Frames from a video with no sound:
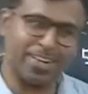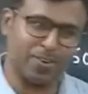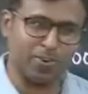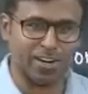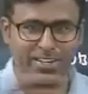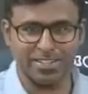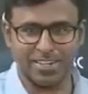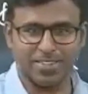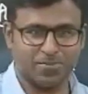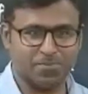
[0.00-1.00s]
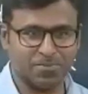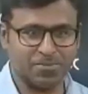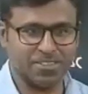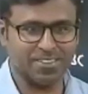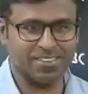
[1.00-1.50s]
and wrote like that.
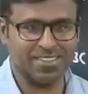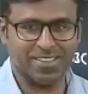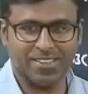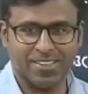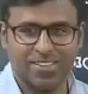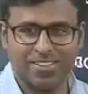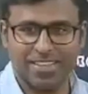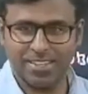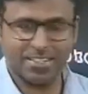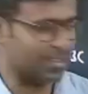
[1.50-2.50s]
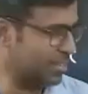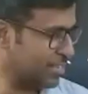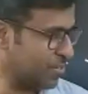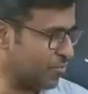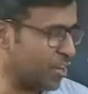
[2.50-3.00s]
See, it's
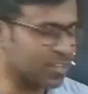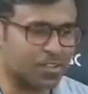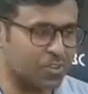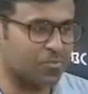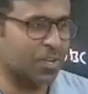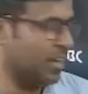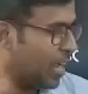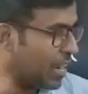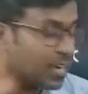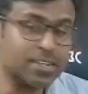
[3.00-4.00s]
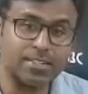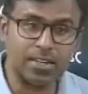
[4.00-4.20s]
a philosophy and it's a